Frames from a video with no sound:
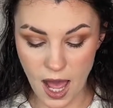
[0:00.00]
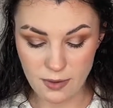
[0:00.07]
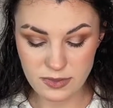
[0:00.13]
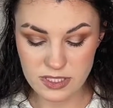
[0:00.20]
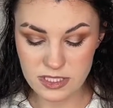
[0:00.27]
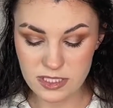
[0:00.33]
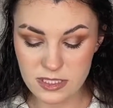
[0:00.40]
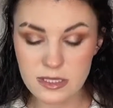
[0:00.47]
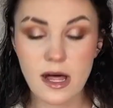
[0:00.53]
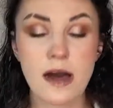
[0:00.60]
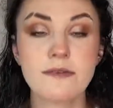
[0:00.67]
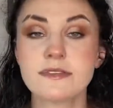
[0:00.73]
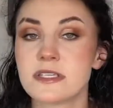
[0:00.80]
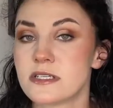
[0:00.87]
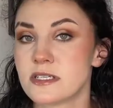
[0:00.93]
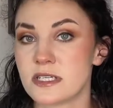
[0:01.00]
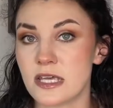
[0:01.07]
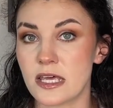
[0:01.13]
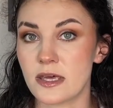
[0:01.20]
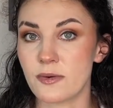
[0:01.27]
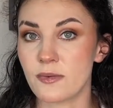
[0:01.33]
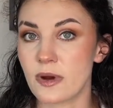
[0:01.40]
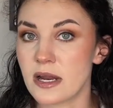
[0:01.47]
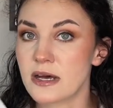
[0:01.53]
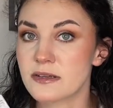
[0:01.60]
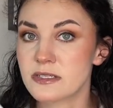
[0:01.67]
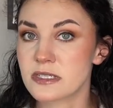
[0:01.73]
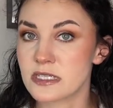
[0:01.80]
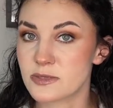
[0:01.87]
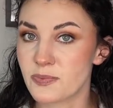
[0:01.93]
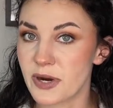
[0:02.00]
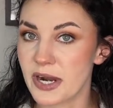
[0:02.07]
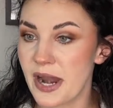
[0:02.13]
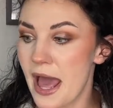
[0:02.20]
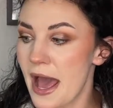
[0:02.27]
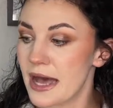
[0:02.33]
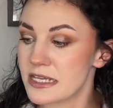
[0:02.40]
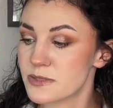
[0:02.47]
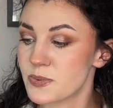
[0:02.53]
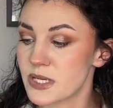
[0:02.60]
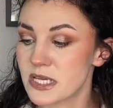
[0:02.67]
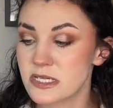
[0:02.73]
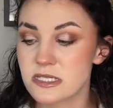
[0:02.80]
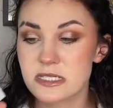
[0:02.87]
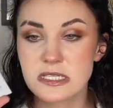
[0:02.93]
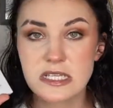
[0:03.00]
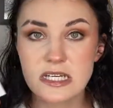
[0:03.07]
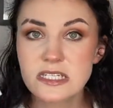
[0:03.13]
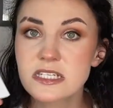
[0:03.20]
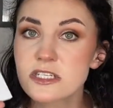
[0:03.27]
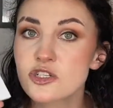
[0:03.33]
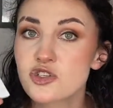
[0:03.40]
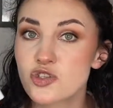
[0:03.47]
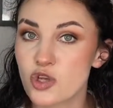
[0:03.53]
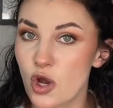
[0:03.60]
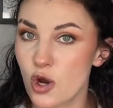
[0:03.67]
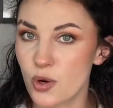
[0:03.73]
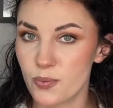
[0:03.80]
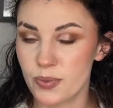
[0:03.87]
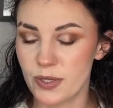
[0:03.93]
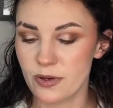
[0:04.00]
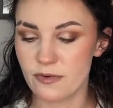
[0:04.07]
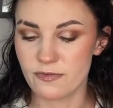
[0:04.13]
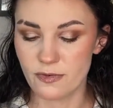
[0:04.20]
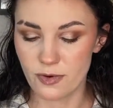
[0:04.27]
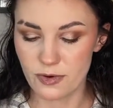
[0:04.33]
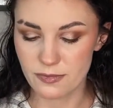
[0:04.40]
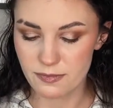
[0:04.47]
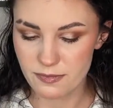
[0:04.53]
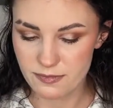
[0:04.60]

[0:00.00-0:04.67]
would love to see what else this brand has because this is so beautiful.